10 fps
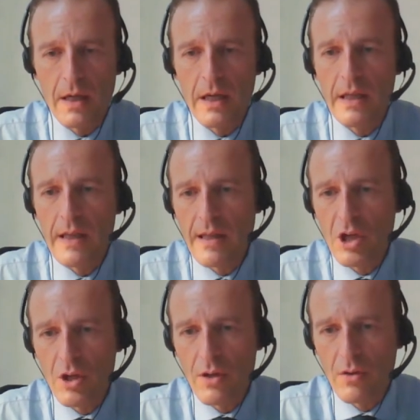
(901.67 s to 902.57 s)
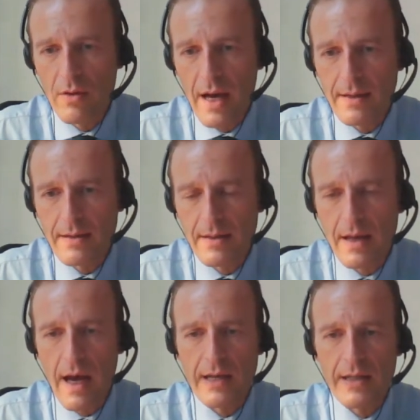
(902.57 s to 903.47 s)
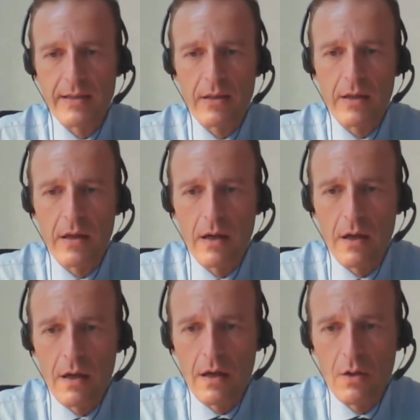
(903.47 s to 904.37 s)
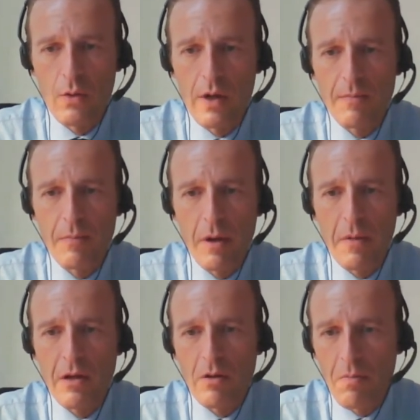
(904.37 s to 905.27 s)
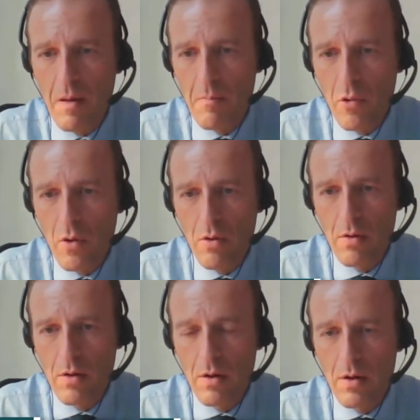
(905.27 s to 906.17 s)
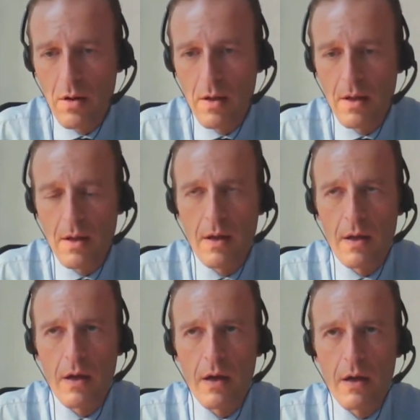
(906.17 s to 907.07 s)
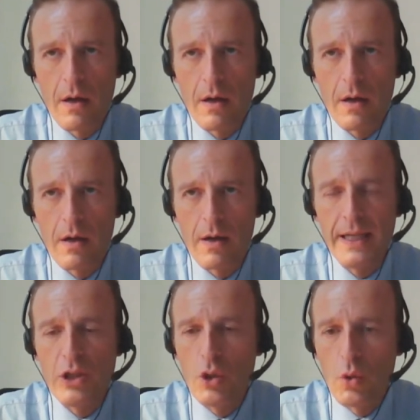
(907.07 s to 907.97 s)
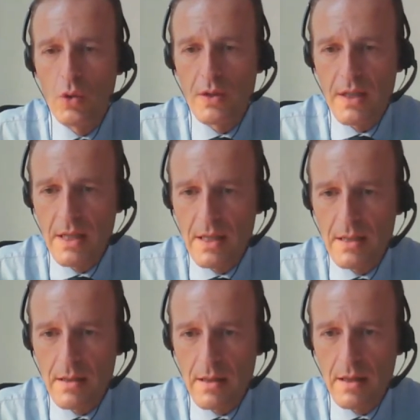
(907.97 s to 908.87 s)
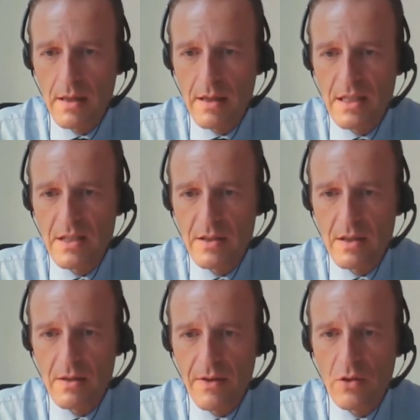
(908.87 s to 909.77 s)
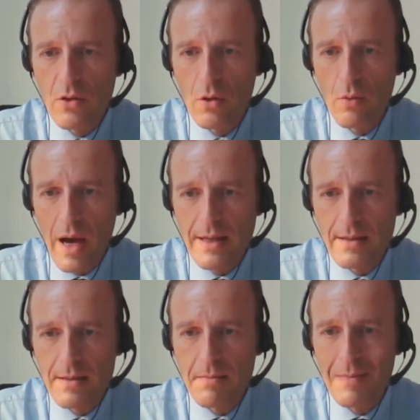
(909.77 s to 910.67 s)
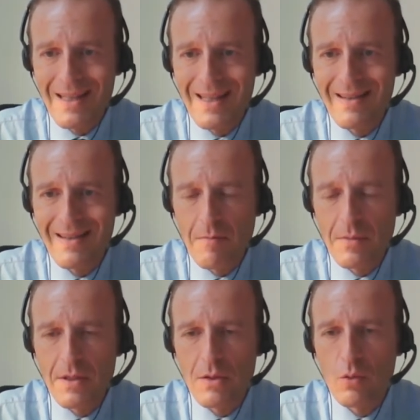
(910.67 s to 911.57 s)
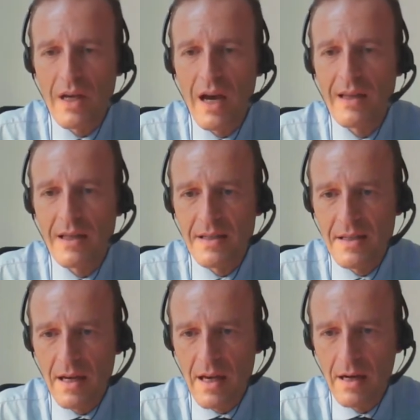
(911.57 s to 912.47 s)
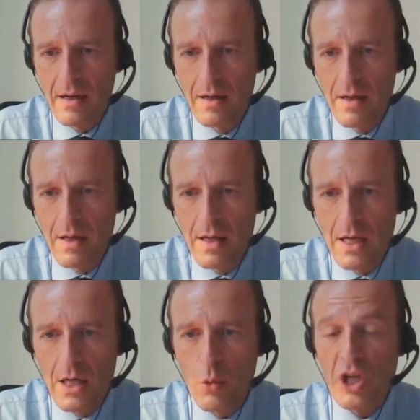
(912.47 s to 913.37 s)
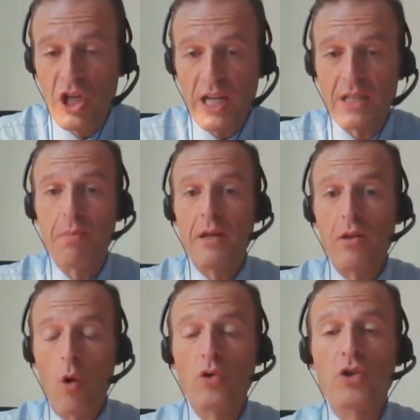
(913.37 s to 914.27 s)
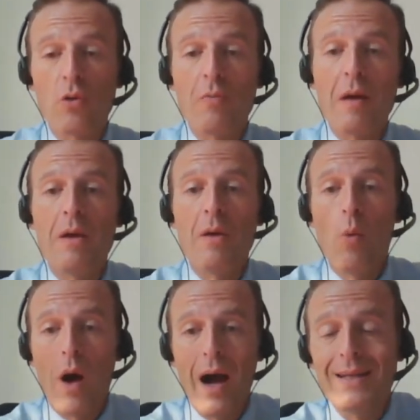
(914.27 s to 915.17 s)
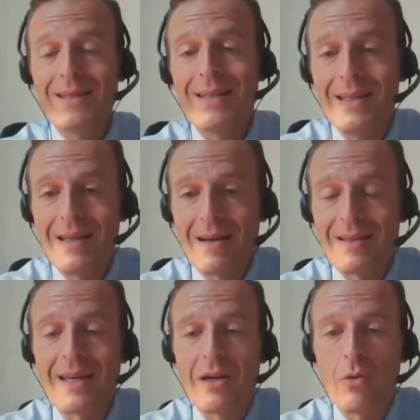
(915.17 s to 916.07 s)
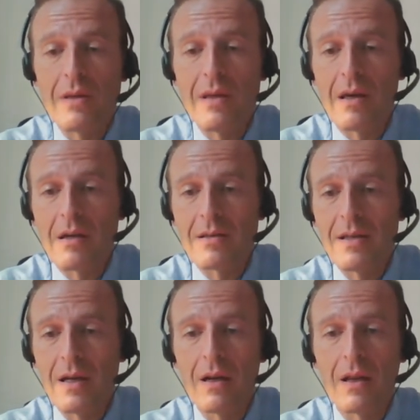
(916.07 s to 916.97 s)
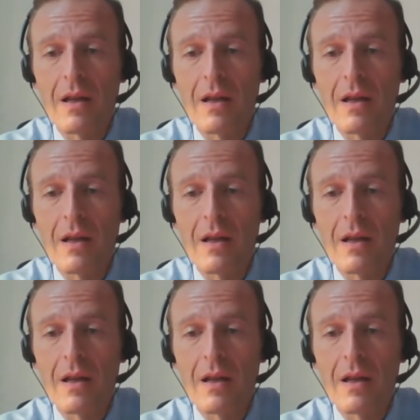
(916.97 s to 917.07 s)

In addition to that, as a UN permanent member, it used its veto rights many times regarding Syria, which explain also maybe why the Security Council